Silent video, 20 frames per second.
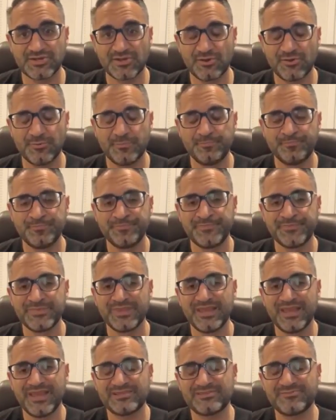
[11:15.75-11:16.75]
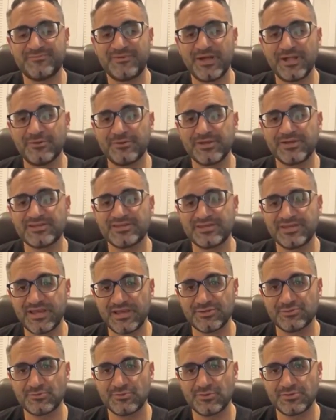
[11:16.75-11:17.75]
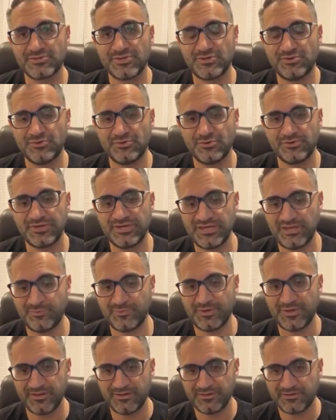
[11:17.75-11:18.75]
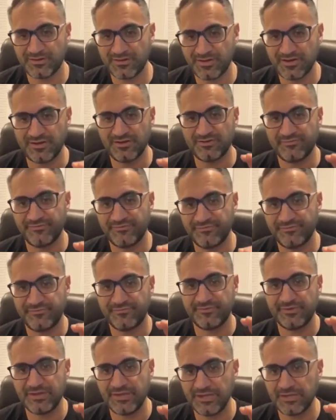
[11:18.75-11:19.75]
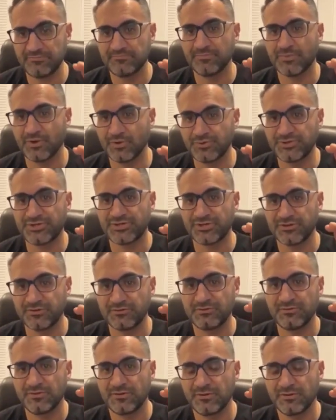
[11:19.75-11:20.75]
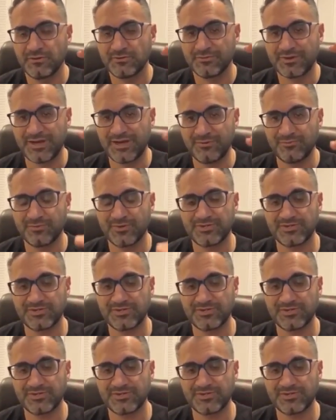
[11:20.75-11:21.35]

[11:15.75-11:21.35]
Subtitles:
So it's following a schedule to keep it kind of in motion, right?